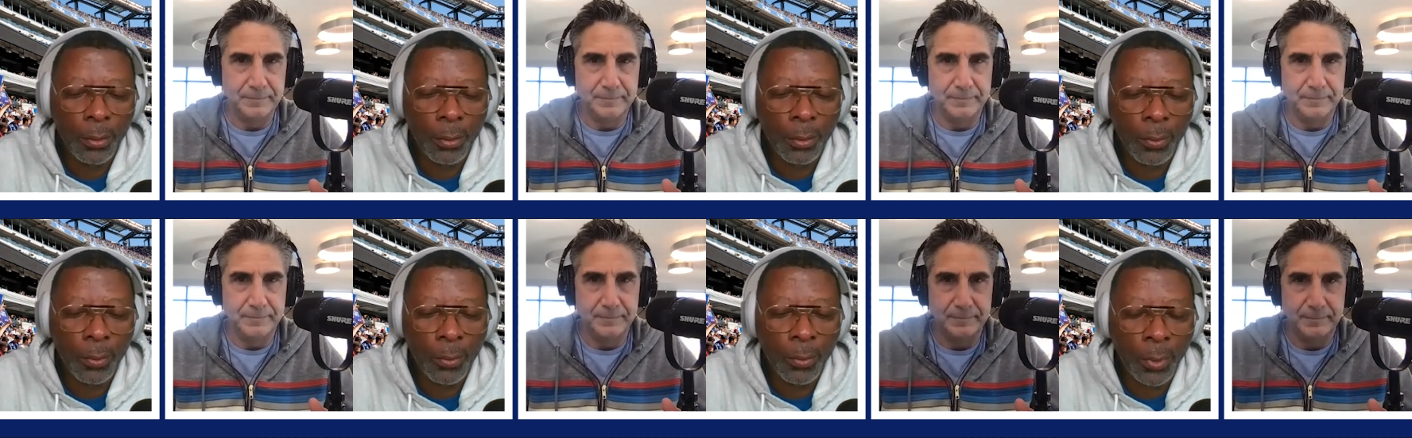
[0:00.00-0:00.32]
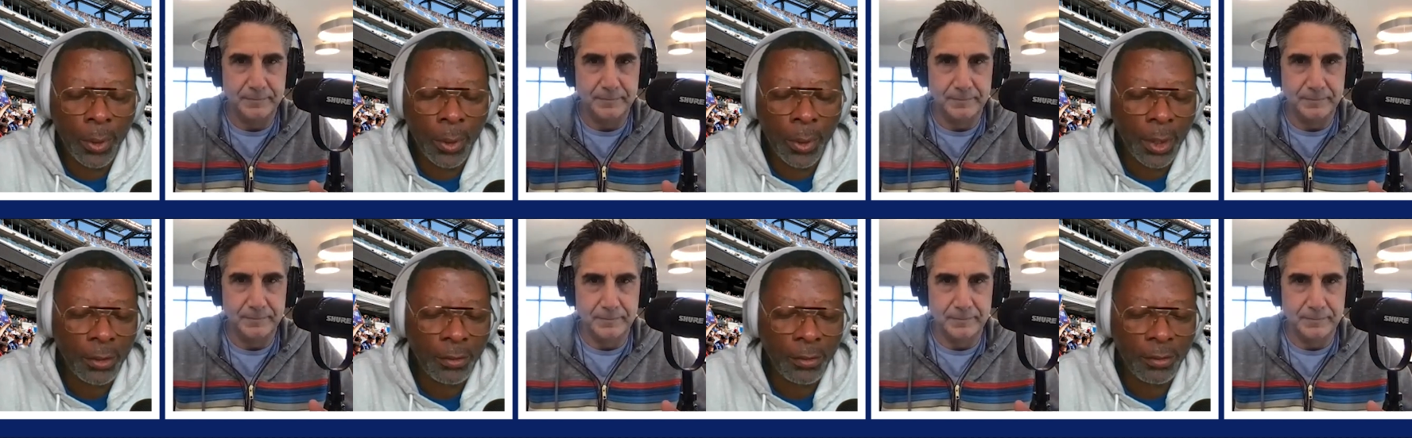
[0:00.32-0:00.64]

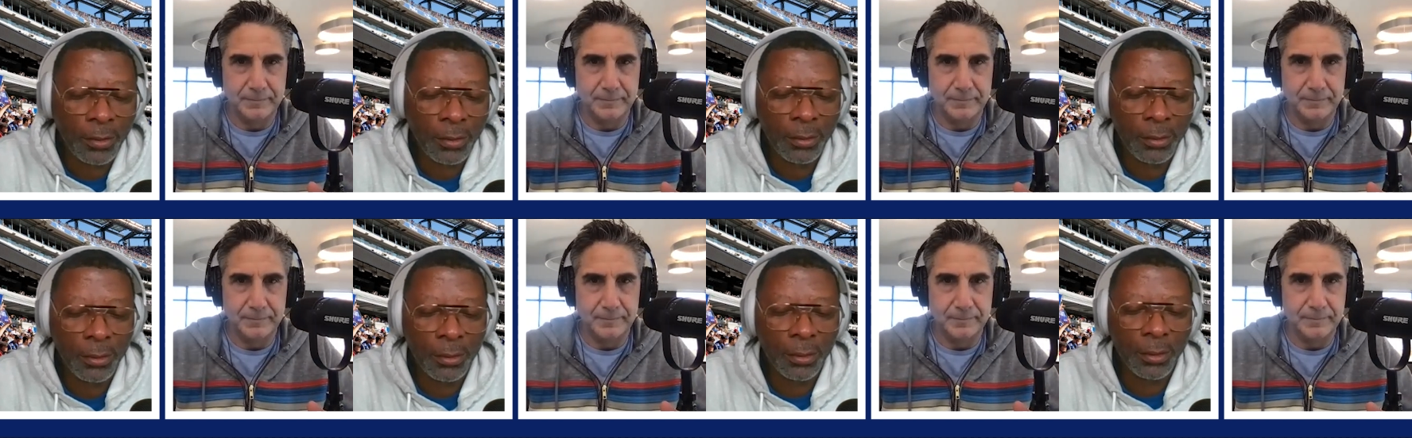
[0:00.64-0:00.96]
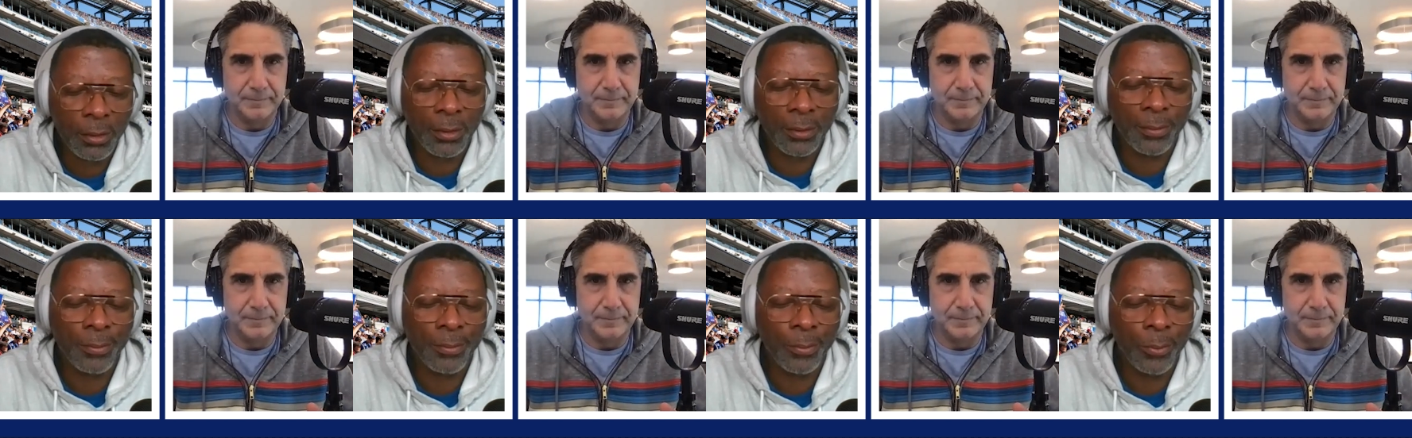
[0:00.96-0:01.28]
Speaker 1: when I say,
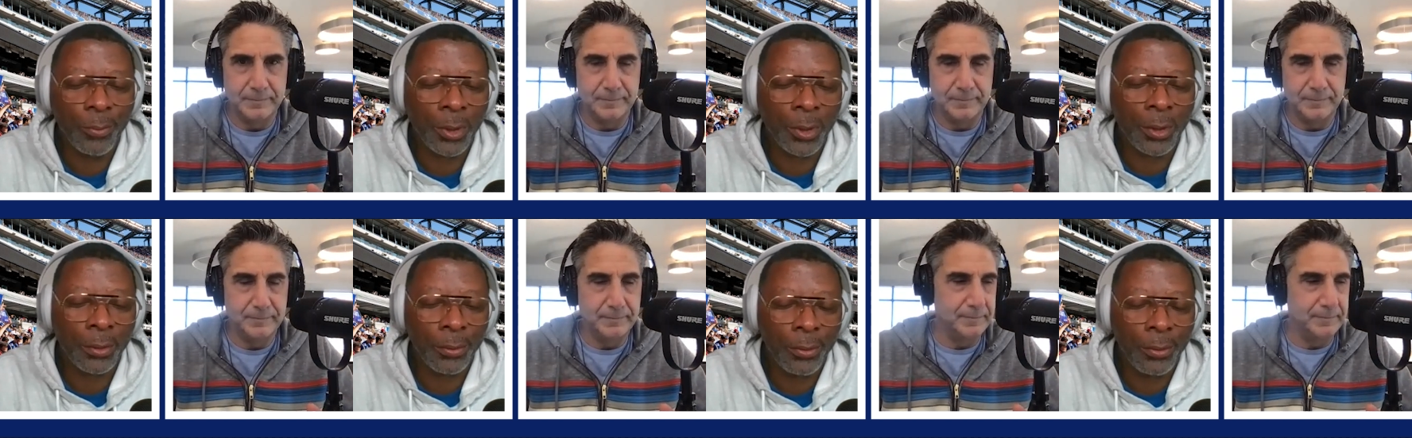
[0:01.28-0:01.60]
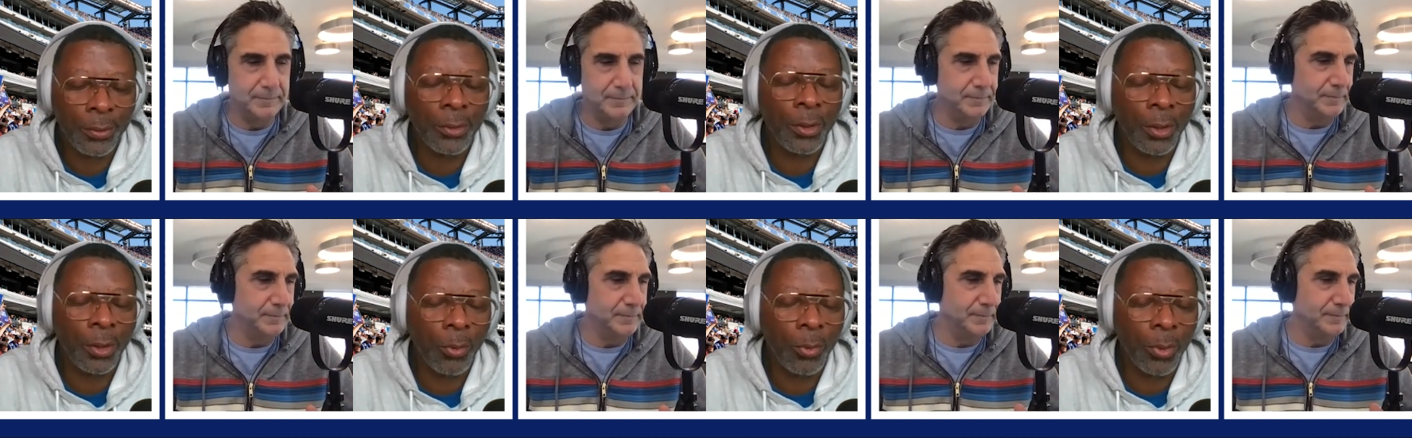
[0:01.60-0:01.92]
well,
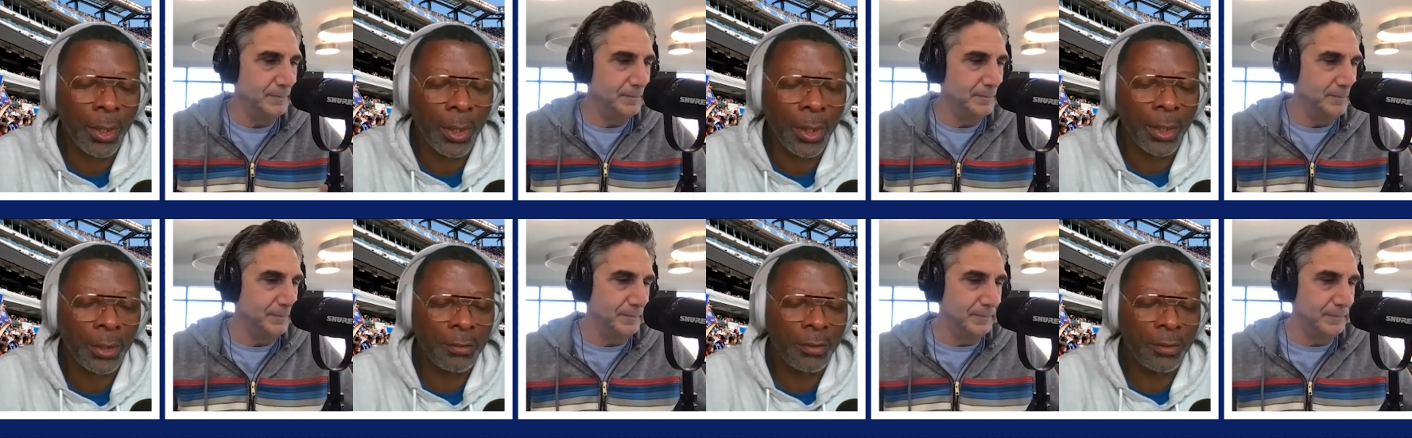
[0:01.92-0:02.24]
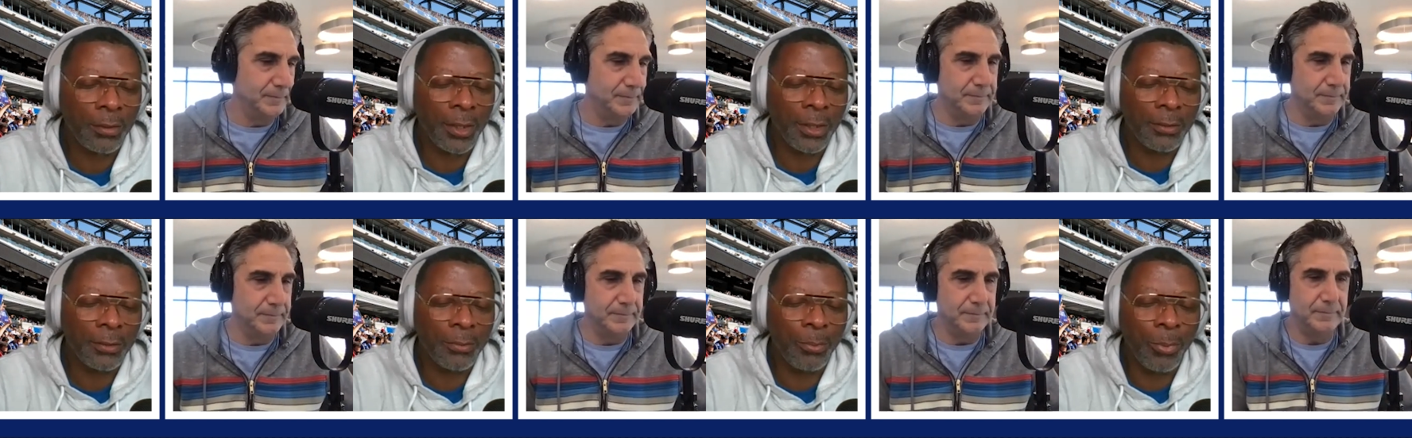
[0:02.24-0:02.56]
you know when I
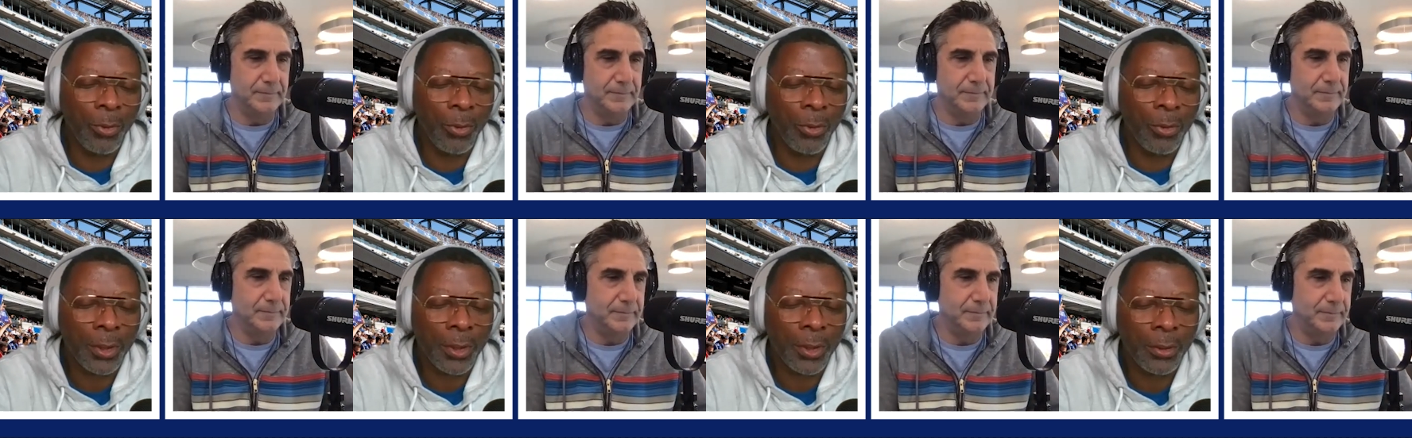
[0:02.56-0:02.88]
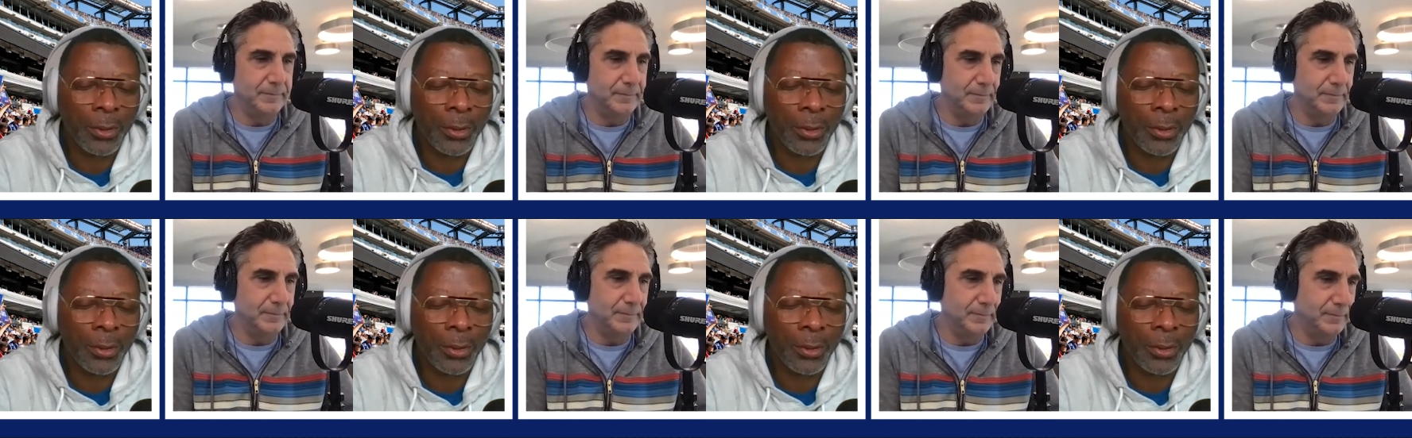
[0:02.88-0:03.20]
say it's
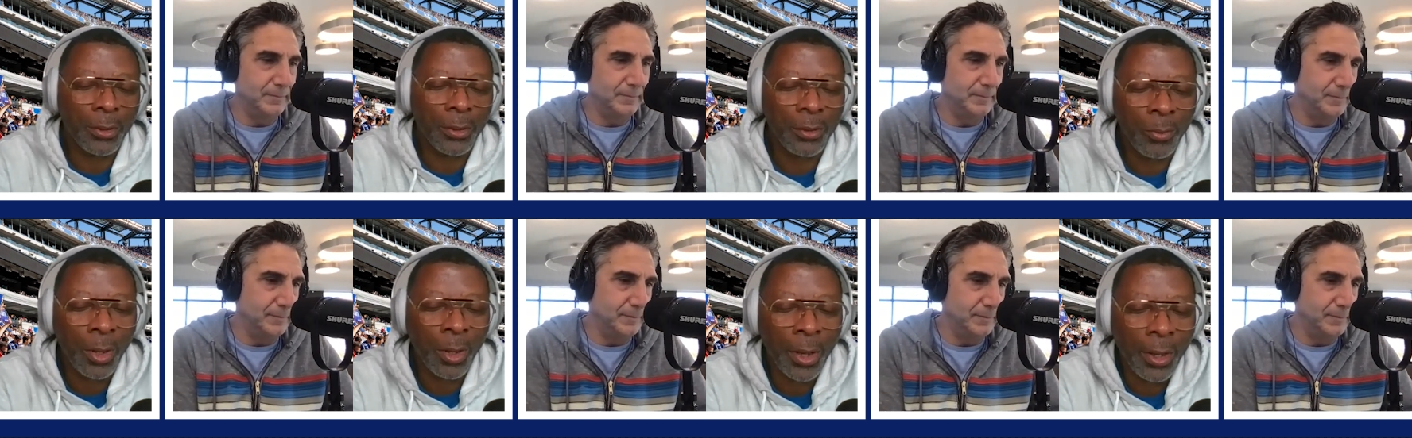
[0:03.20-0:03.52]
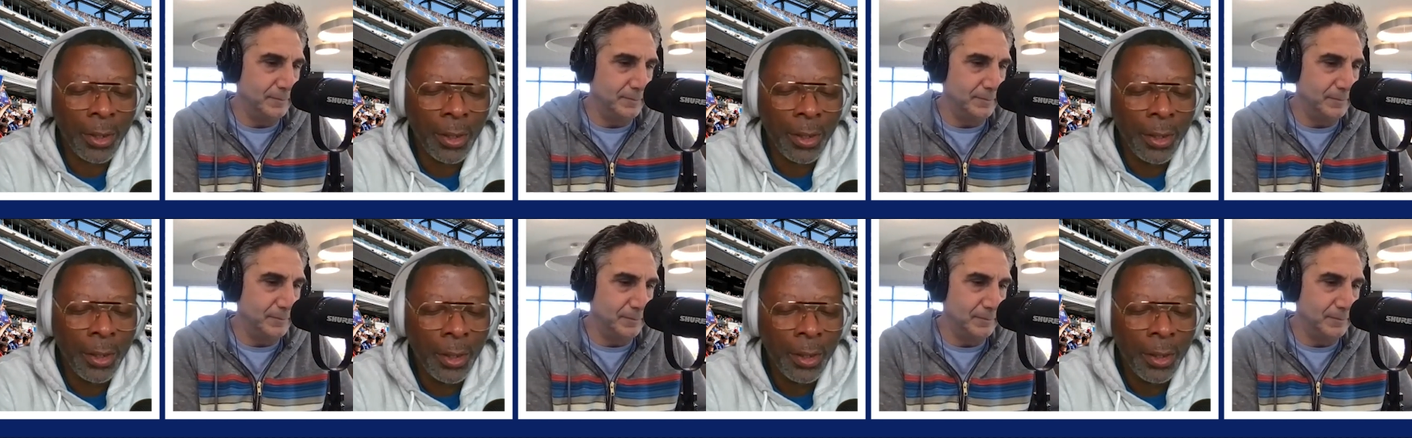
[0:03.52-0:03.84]
broken, why?